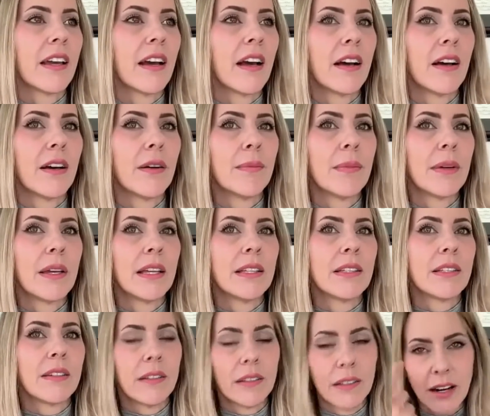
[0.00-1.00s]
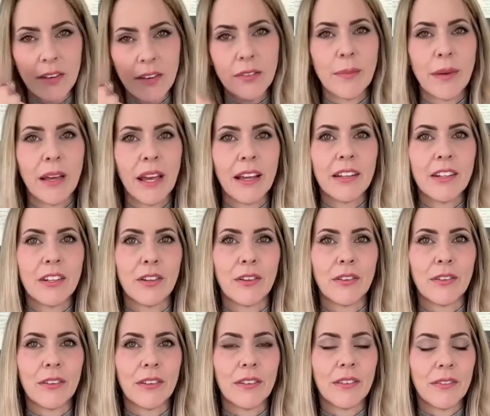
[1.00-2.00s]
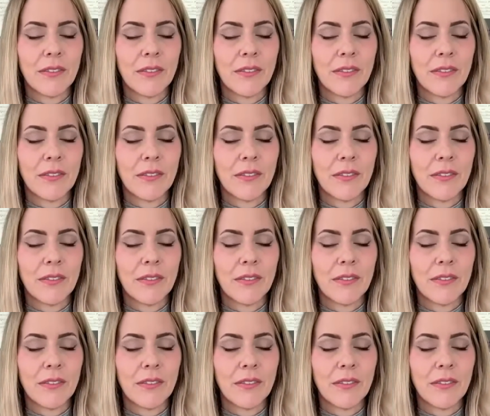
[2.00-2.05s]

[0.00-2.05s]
And a lot of them had, you know,